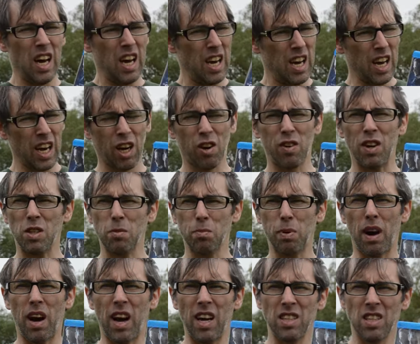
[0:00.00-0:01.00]
Uh, Chris
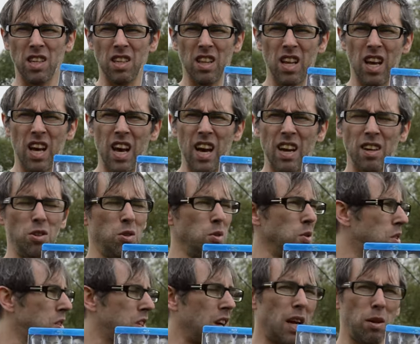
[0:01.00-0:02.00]
Pine's in there,
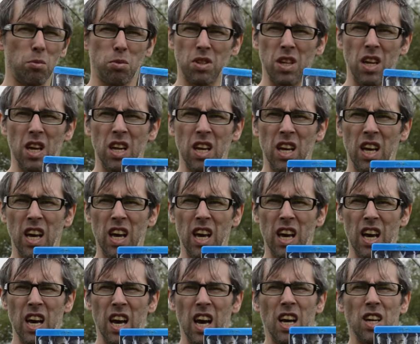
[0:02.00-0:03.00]
whose dad was in
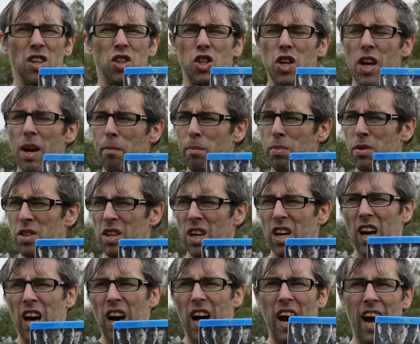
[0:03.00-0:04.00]
uh, CHiPs,
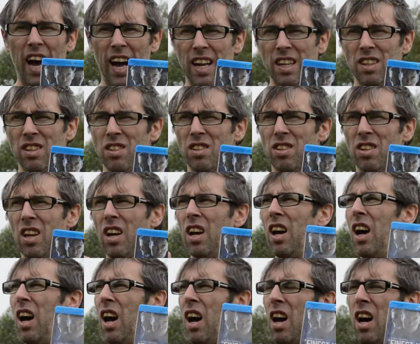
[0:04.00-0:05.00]
and
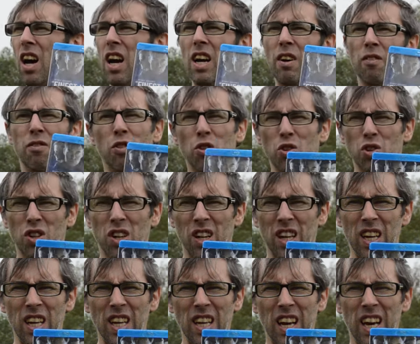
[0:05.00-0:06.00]

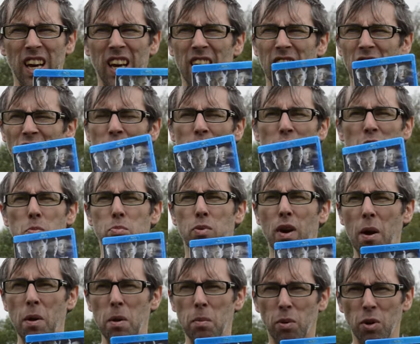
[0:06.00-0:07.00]
Unfortunately, it loses
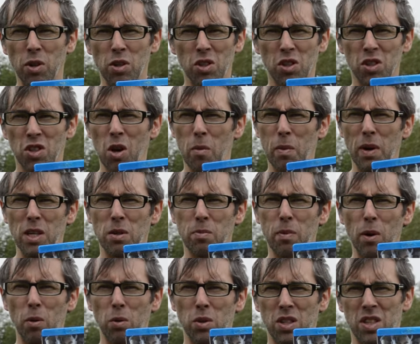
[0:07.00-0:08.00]
brownie points because nobody
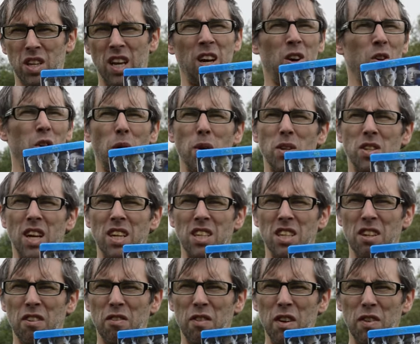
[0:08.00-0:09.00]
smokes, although it's set
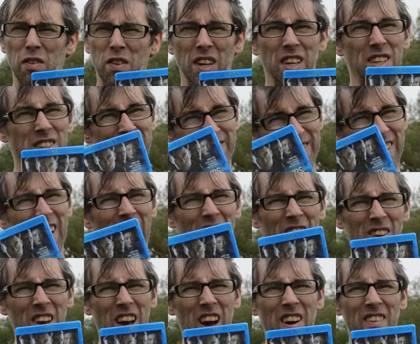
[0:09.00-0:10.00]
in the 50s.
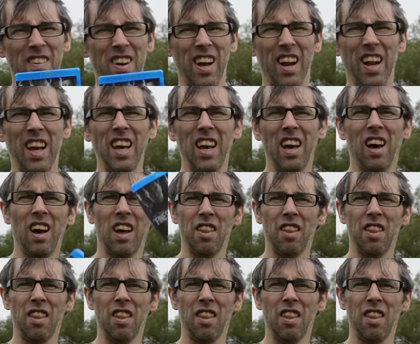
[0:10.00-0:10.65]
Oh yeah, really?